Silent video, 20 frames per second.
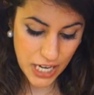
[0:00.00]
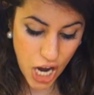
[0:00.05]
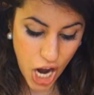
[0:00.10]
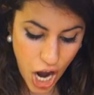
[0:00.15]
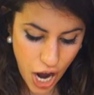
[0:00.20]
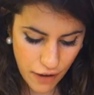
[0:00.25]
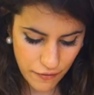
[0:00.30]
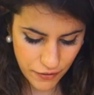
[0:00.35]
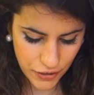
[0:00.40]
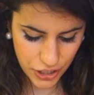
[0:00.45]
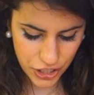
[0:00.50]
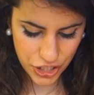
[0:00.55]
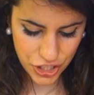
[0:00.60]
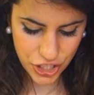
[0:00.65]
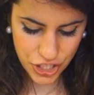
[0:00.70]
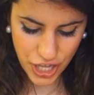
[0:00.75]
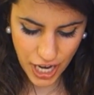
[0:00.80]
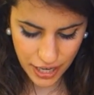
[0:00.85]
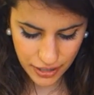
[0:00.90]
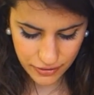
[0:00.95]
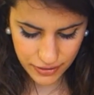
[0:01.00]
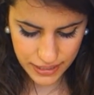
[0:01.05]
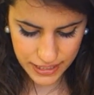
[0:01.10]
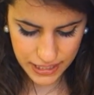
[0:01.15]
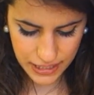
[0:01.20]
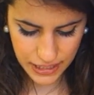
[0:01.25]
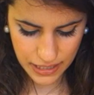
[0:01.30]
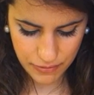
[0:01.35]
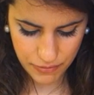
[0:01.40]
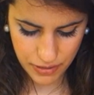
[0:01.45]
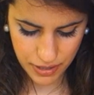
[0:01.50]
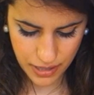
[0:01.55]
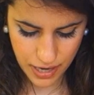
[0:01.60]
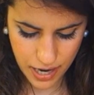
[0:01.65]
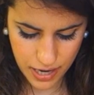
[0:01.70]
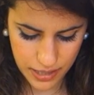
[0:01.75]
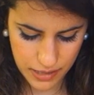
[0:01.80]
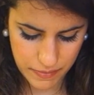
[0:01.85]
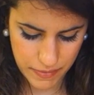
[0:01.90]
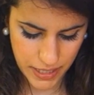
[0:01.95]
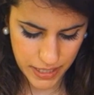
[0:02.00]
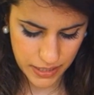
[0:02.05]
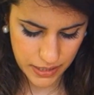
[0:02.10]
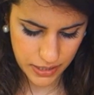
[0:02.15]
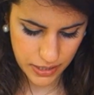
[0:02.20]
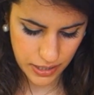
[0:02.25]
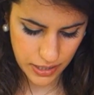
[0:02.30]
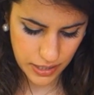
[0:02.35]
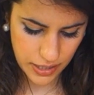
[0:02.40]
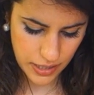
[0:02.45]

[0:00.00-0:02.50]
covered generously with honey mustard.